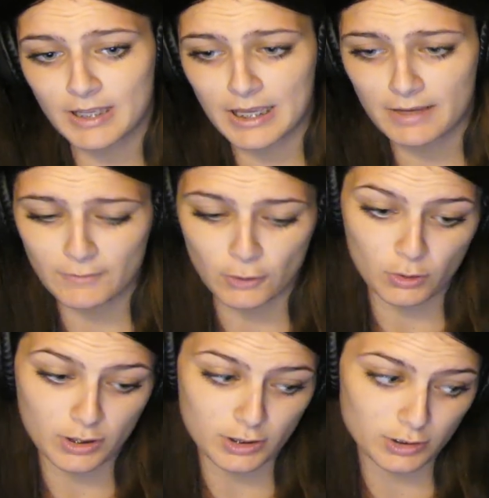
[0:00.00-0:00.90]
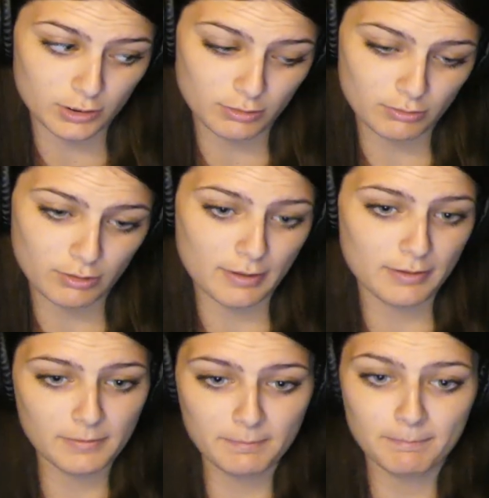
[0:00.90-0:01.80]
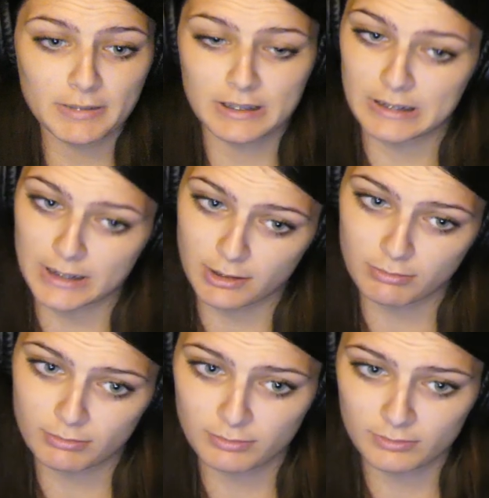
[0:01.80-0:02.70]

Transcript: Even though he did it. But still,